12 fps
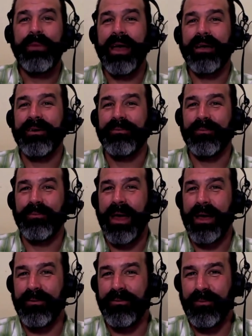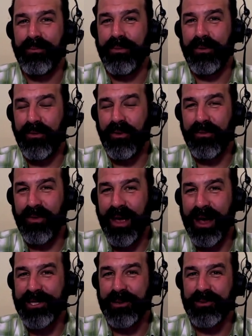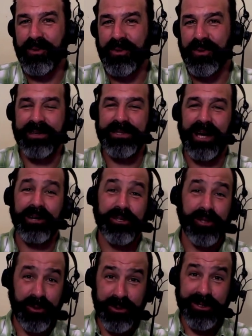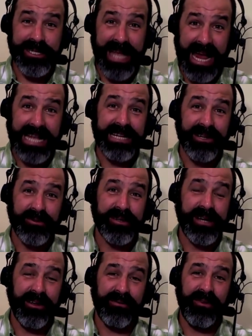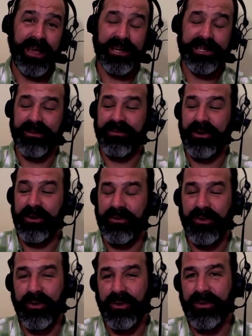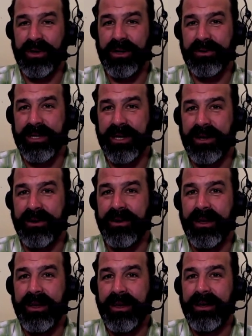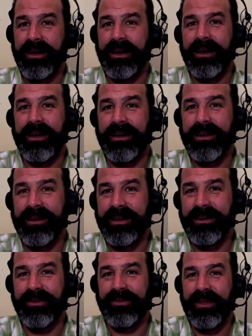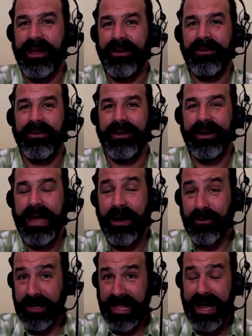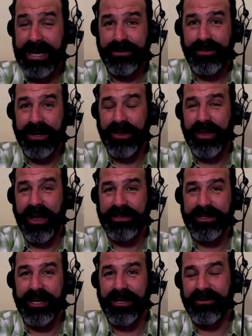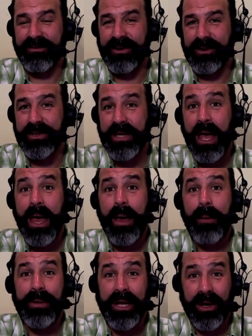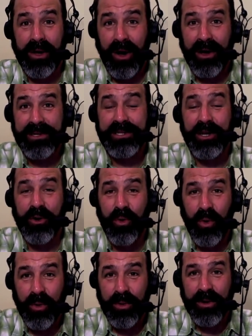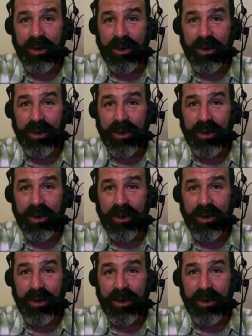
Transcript: back uh, back when before flagships were thousand dollars. So this was an eight hundred dollar flagship phone two or three years ago. Uh, it is now uh, outclassed by the thousand dollar phones, but it costs a quarter